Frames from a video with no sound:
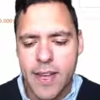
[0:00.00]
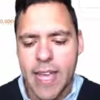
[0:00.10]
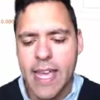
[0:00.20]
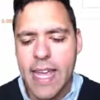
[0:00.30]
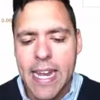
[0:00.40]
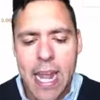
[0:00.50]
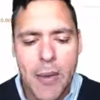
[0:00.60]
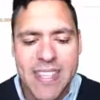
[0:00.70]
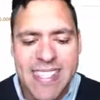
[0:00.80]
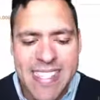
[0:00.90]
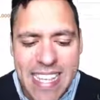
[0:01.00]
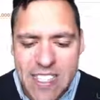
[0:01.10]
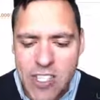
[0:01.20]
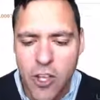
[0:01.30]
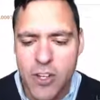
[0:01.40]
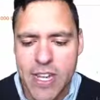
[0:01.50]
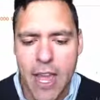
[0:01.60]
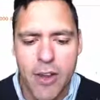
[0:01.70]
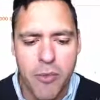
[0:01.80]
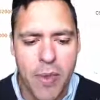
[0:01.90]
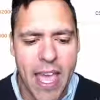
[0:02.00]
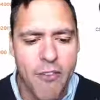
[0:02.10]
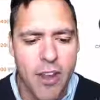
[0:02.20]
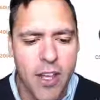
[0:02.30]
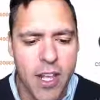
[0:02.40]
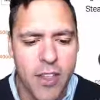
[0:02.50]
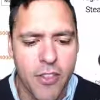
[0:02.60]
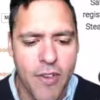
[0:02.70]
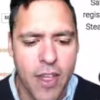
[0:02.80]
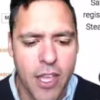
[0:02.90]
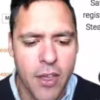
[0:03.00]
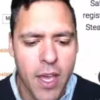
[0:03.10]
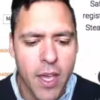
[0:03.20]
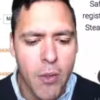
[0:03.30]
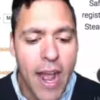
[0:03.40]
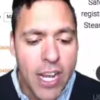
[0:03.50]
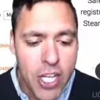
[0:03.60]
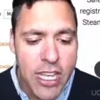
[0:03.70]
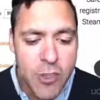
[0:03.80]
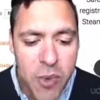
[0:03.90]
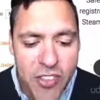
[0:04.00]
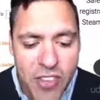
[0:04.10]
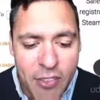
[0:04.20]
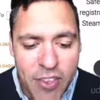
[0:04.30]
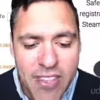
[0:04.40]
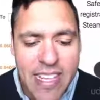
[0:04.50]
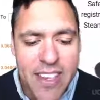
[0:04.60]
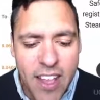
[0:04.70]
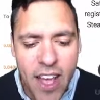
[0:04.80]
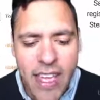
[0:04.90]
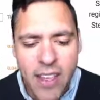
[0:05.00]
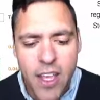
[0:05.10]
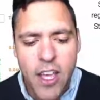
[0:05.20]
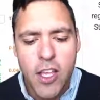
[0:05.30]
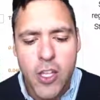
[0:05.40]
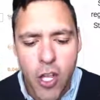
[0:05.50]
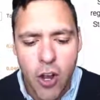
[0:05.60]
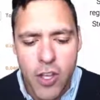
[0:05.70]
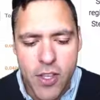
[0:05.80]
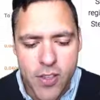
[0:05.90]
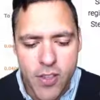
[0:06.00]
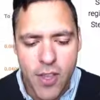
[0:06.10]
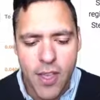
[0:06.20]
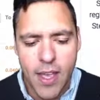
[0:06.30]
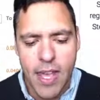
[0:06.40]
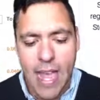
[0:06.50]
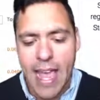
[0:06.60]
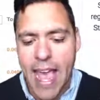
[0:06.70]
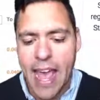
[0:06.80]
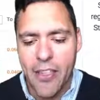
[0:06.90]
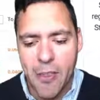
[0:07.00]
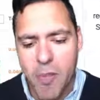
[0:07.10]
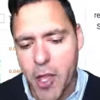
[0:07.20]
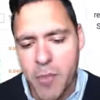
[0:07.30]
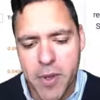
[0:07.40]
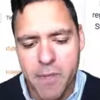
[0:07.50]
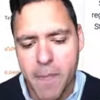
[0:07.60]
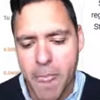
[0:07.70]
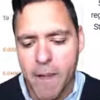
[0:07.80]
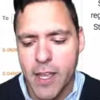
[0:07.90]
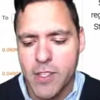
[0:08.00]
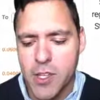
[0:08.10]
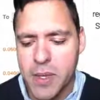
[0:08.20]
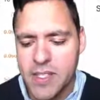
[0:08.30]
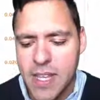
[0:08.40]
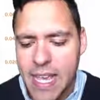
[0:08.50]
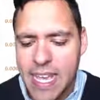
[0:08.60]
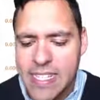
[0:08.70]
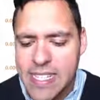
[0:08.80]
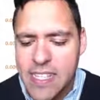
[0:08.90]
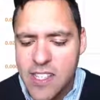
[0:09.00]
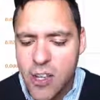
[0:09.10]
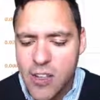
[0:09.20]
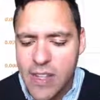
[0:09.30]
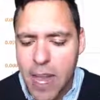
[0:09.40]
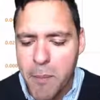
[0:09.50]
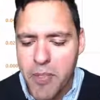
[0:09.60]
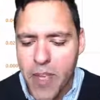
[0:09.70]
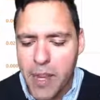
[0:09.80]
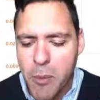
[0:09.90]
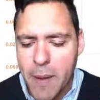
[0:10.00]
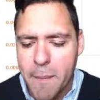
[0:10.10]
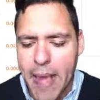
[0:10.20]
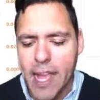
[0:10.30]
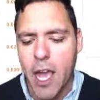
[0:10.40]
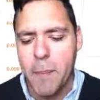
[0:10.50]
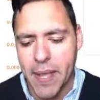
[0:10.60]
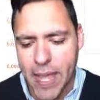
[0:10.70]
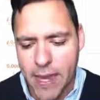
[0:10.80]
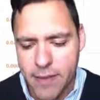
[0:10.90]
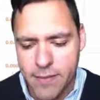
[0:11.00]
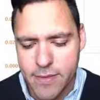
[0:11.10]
Okay, now it's since gone down. If we have a look at the value, well, actually, it's worth $79 okay, at the moment. All right, so it's it's since gone down, but then it went back up again.